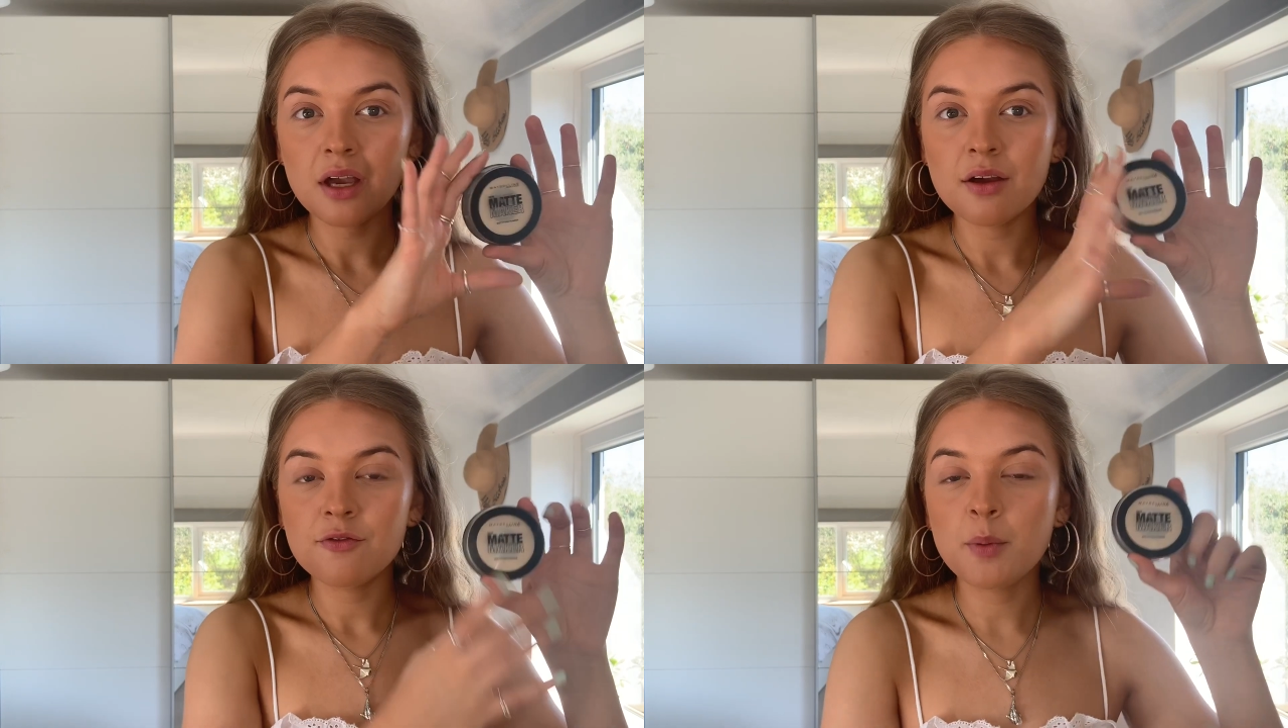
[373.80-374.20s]

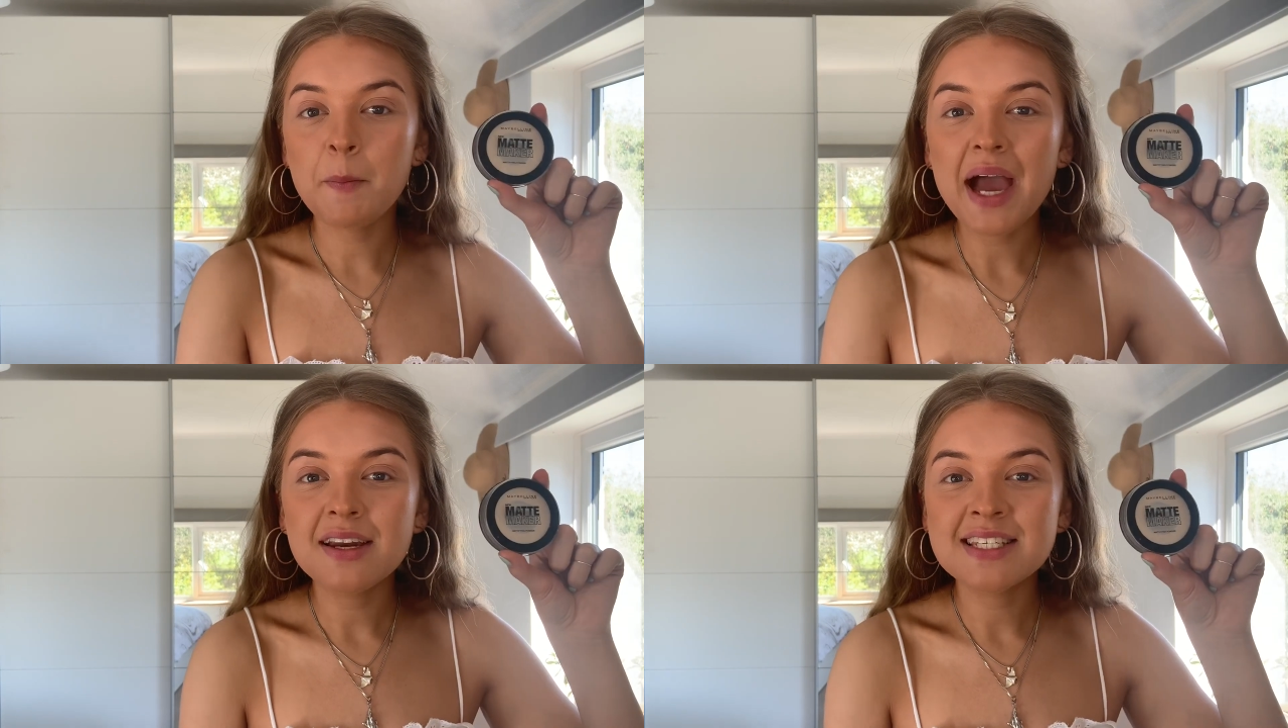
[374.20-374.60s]
For my
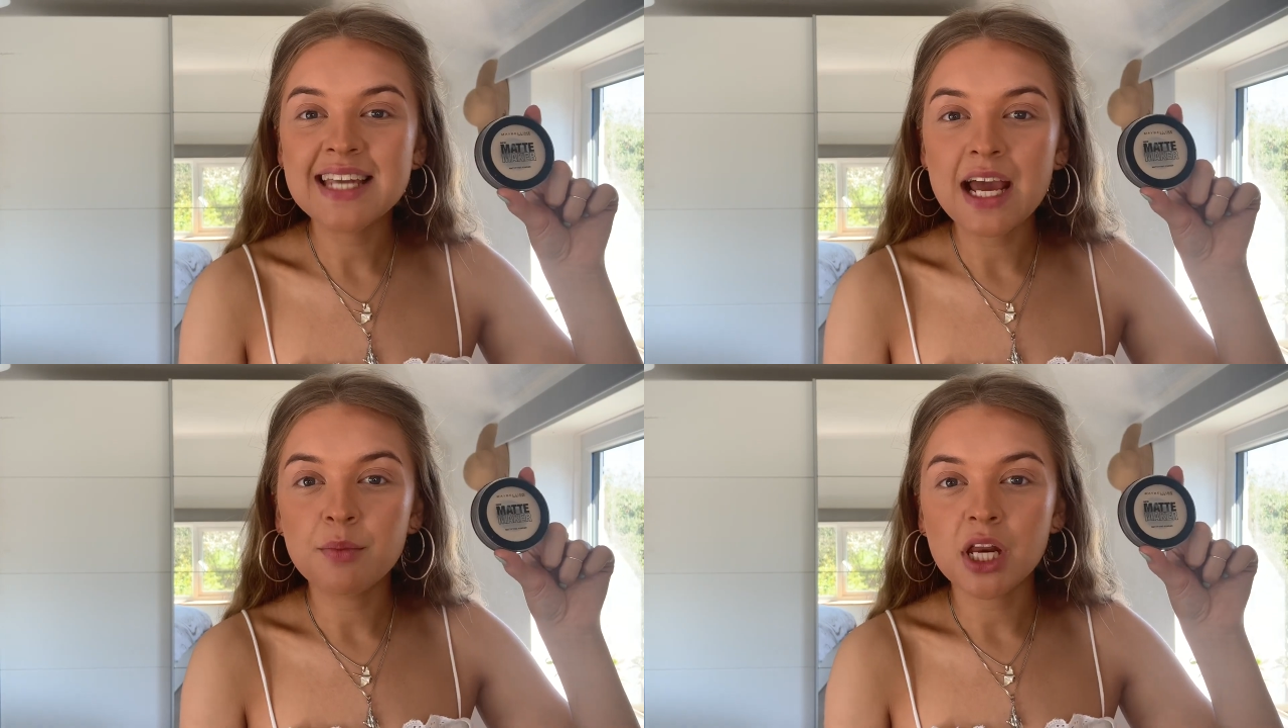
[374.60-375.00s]
powder today,
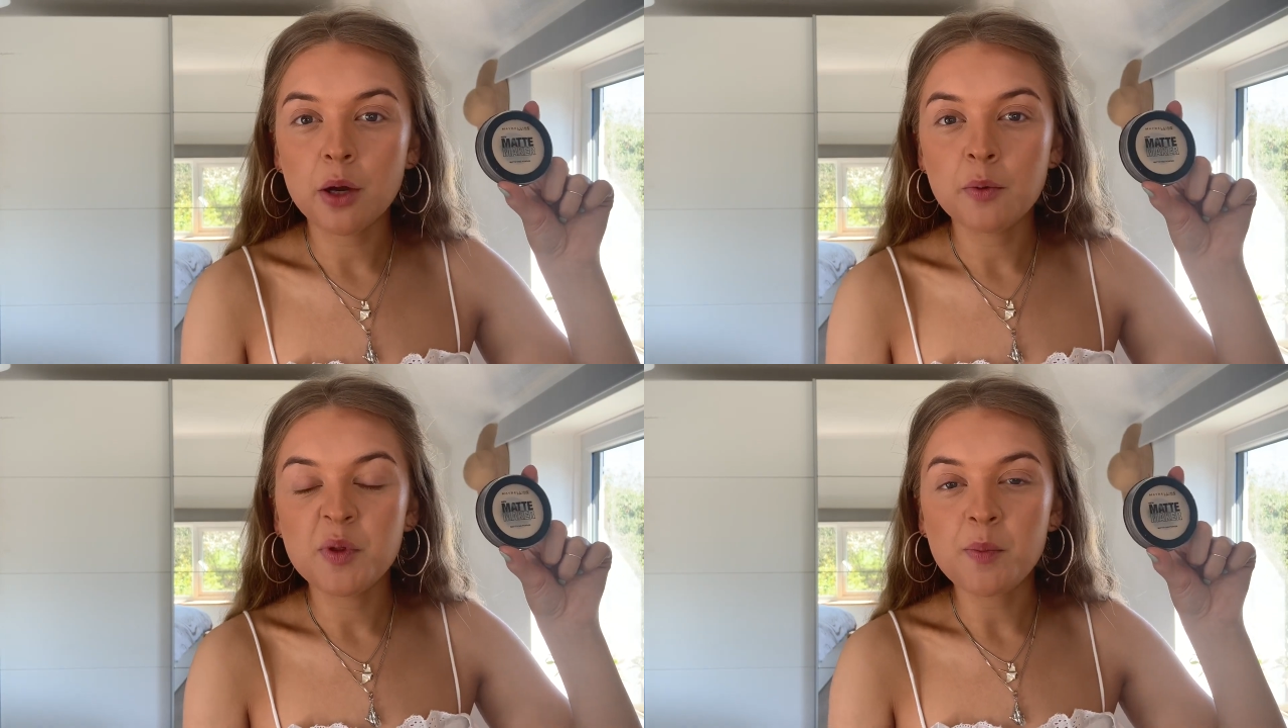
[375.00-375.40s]
I'm going to
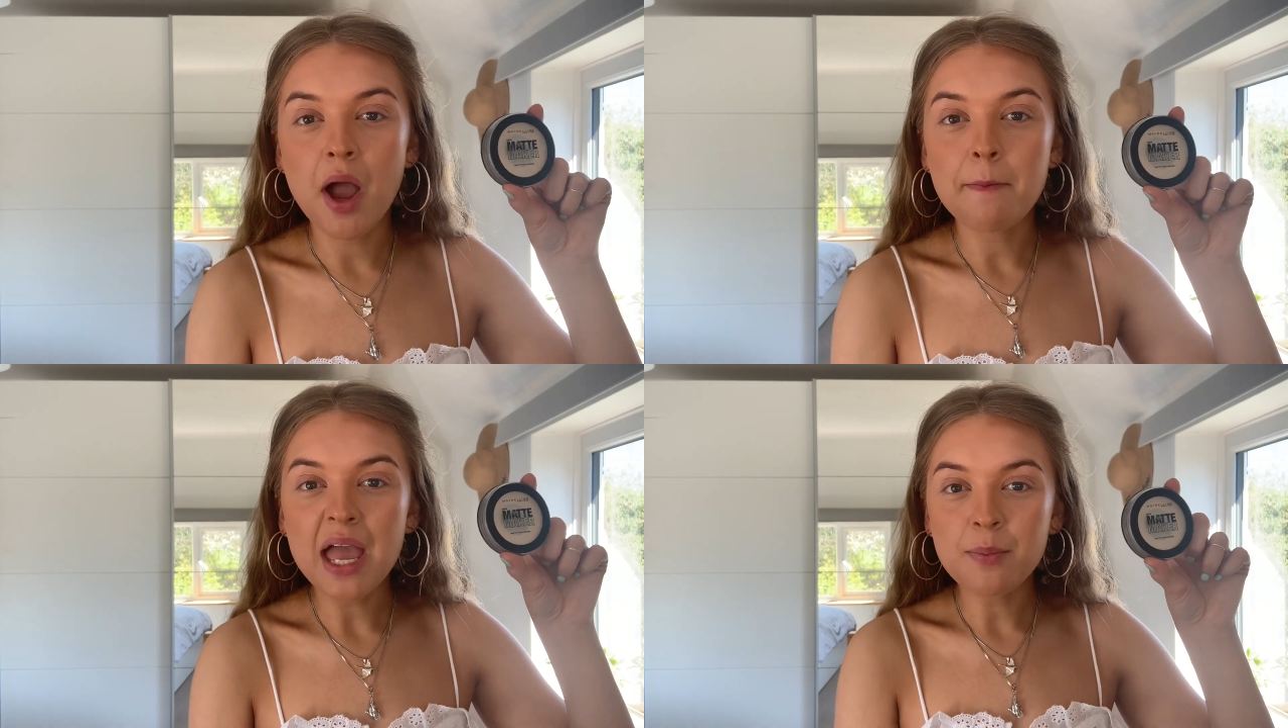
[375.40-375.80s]
go in with my
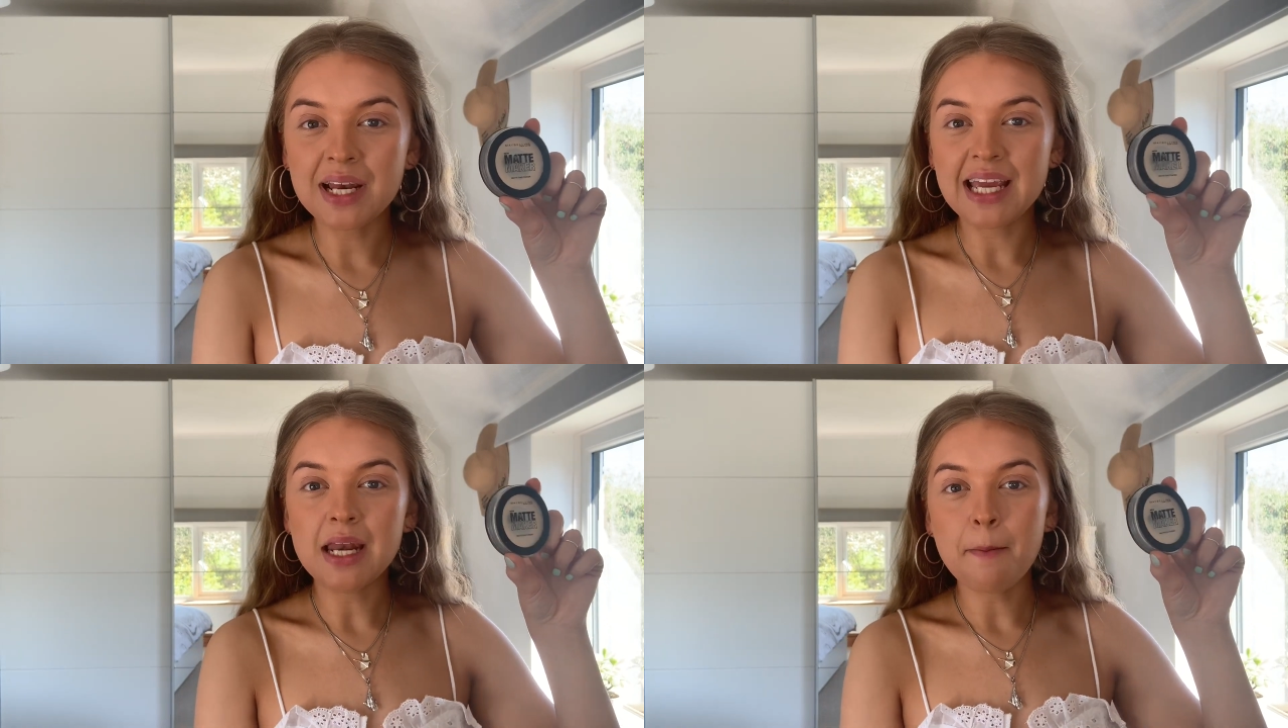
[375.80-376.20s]

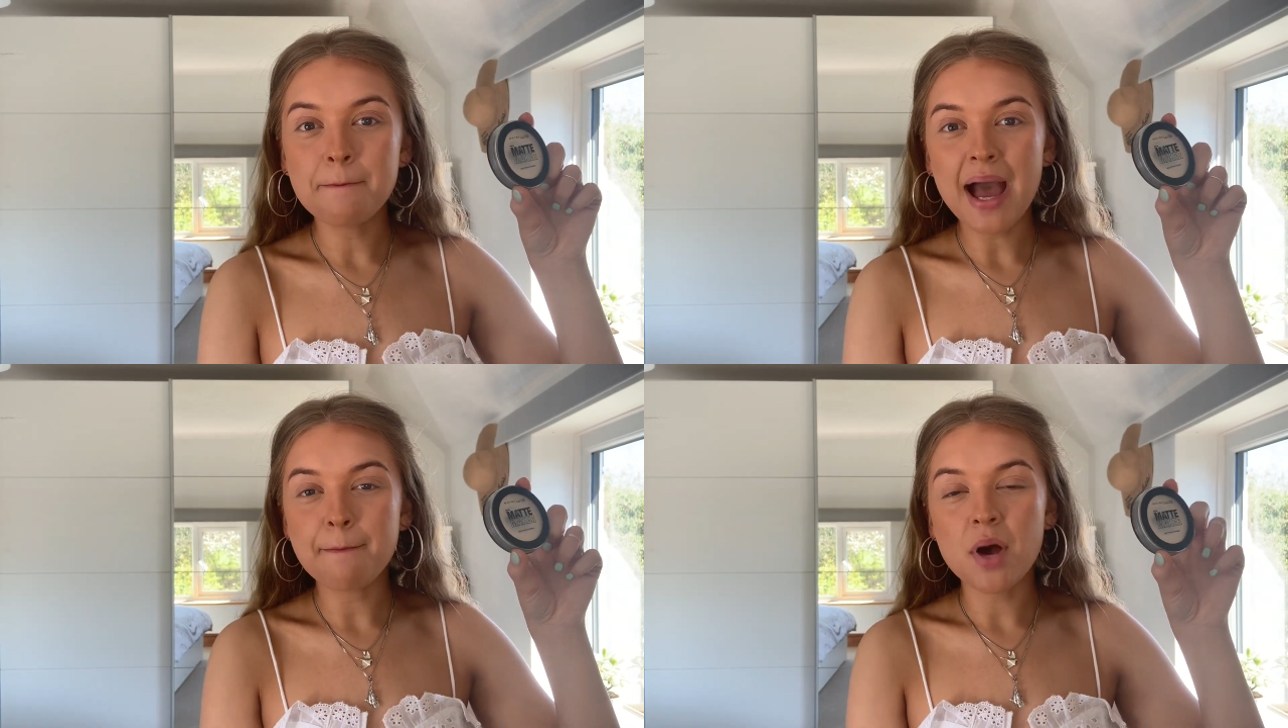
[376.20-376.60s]
Maybelline
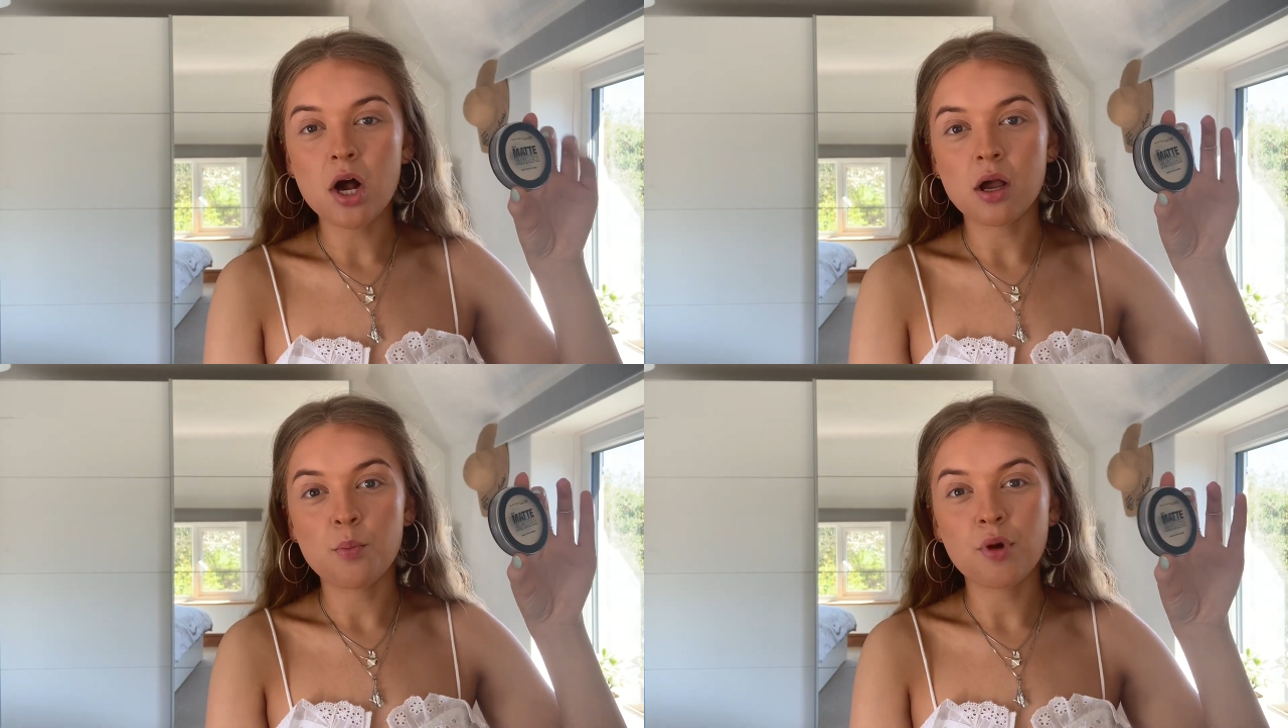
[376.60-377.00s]
Matte
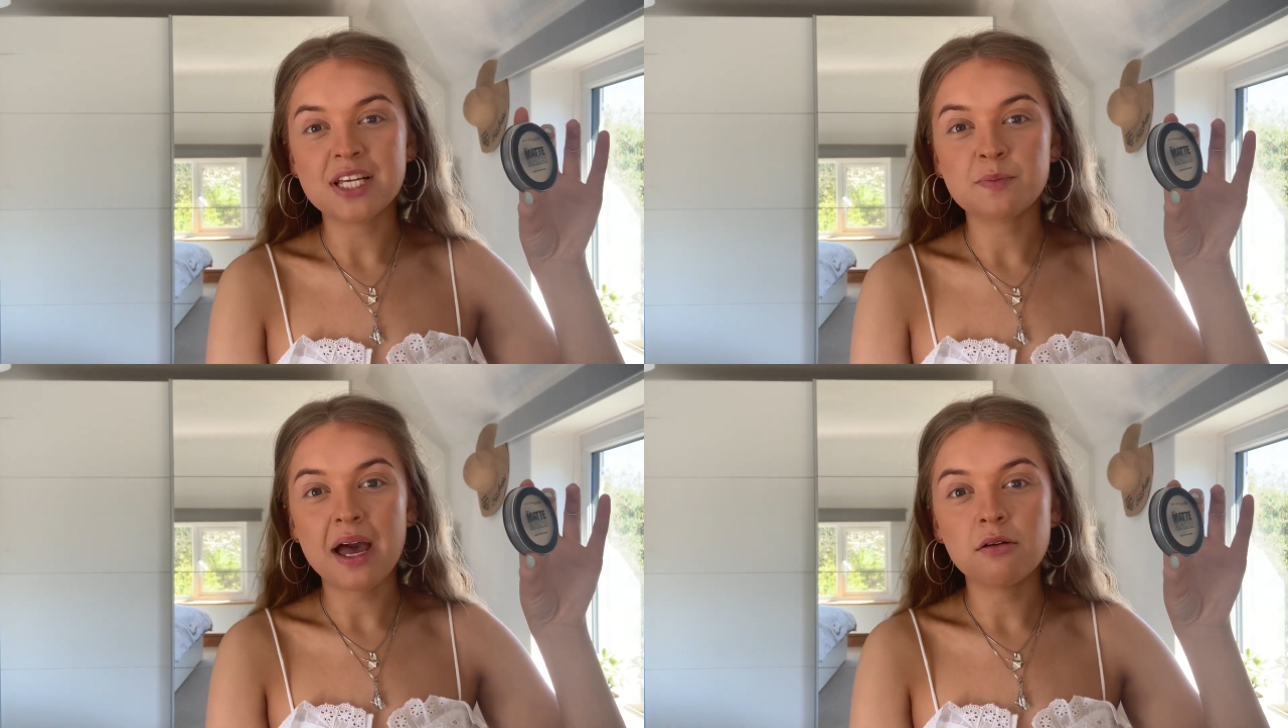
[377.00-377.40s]
Marker
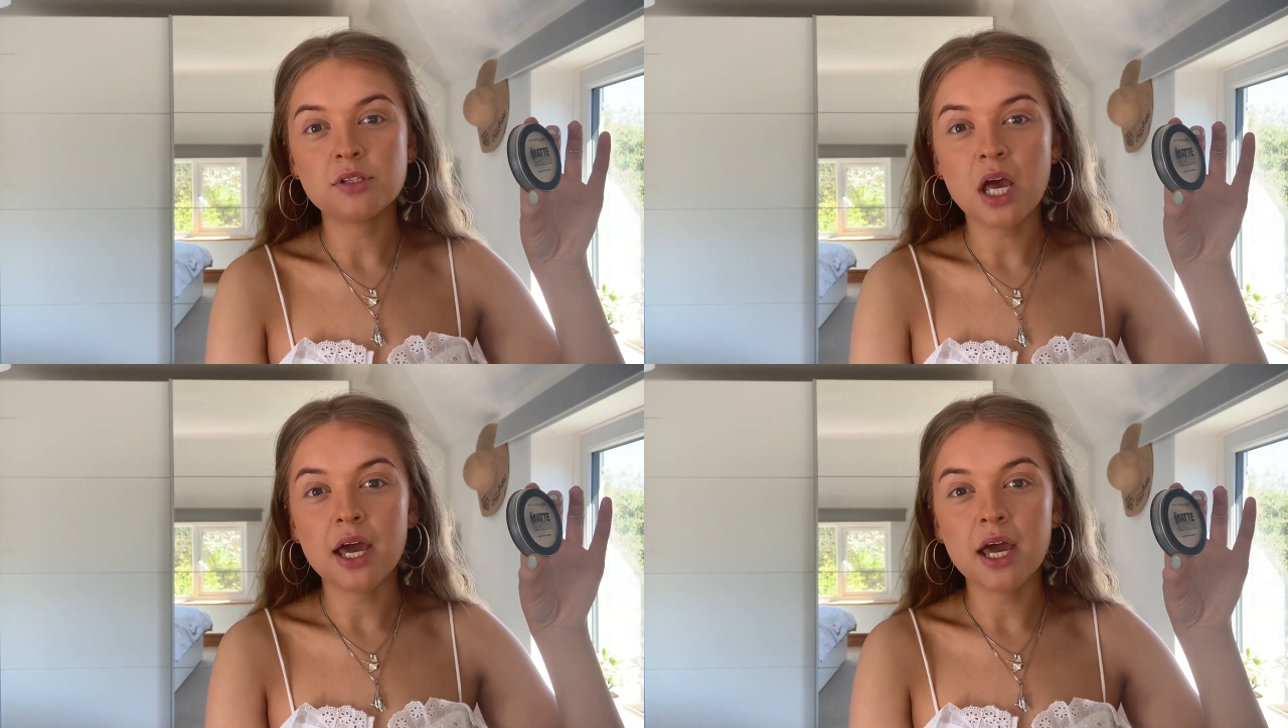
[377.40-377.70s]
pressed powder.